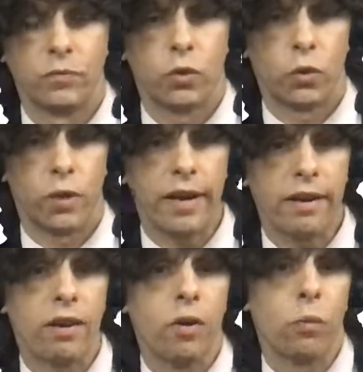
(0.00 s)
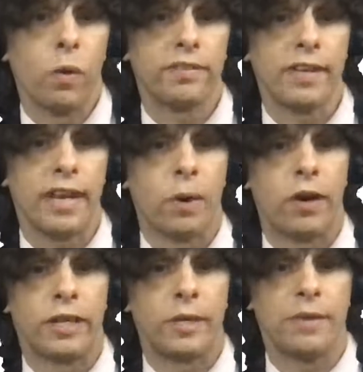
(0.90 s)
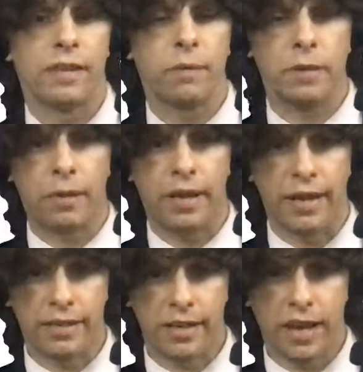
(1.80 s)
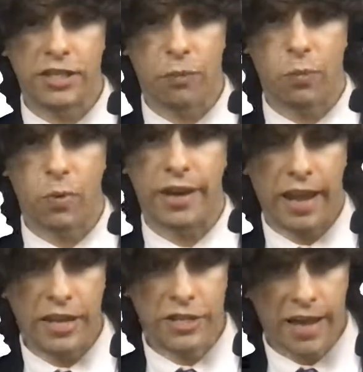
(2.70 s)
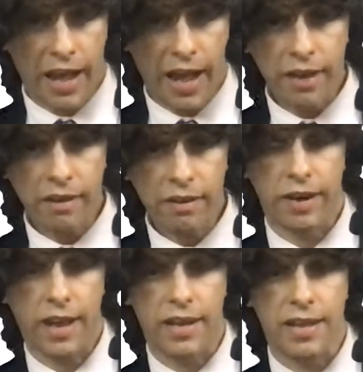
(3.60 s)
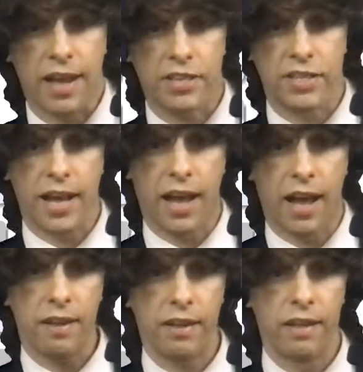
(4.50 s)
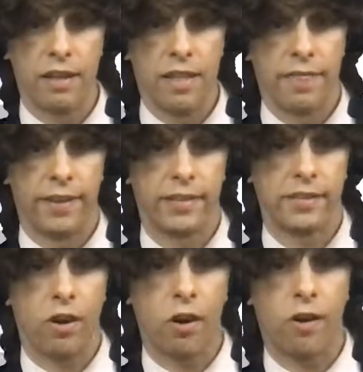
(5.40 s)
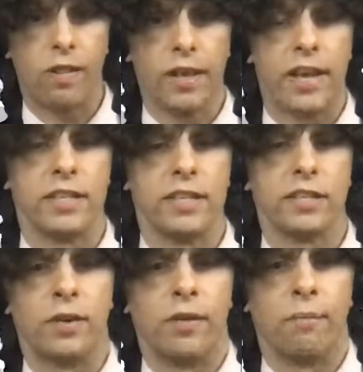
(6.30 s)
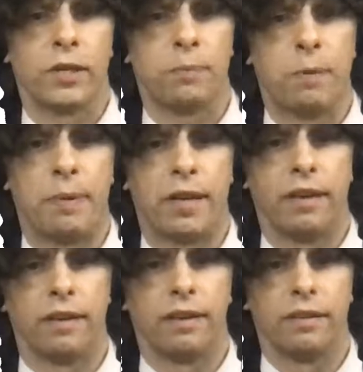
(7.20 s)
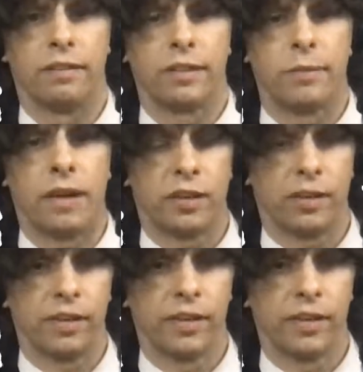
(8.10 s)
Great. Well, the same argument can be applied to agent 1 and agent I for any agent I. Thus, all agents must be bidding symmetrically.